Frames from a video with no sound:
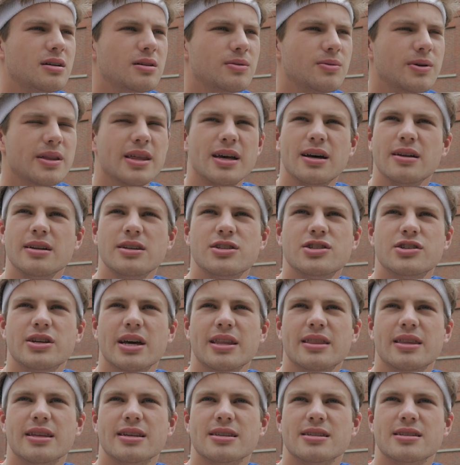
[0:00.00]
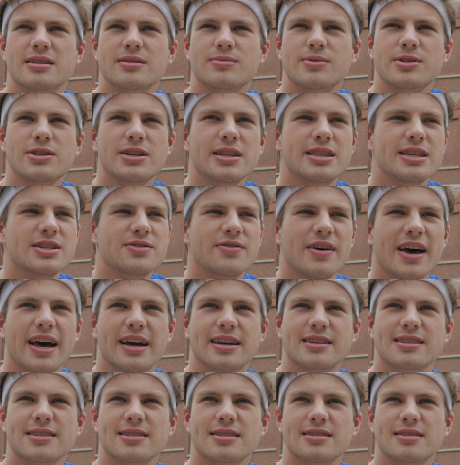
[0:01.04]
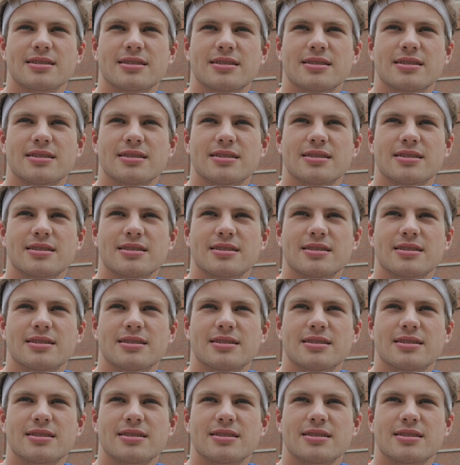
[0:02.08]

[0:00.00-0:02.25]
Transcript: the hell did you get these? Where'd you get these facts?